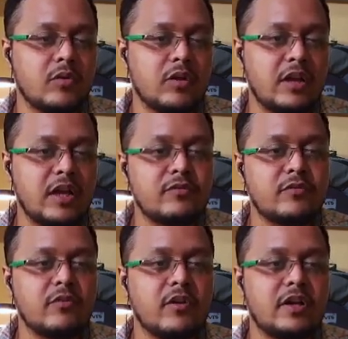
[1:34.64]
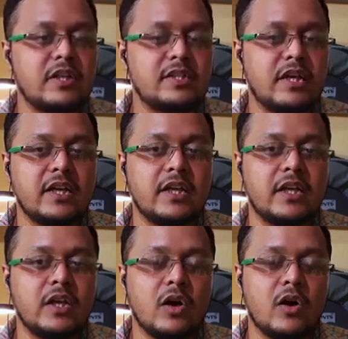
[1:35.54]
left for a journey
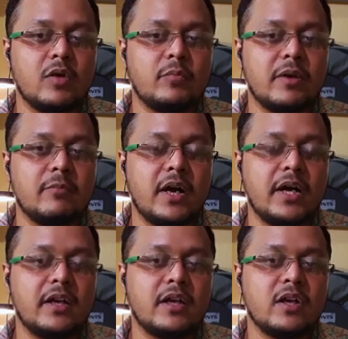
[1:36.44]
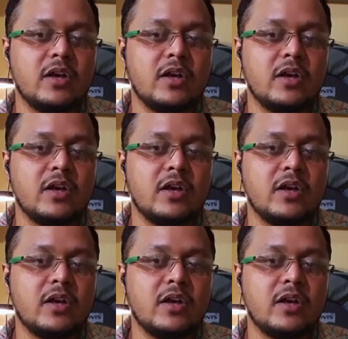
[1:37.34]
on my bike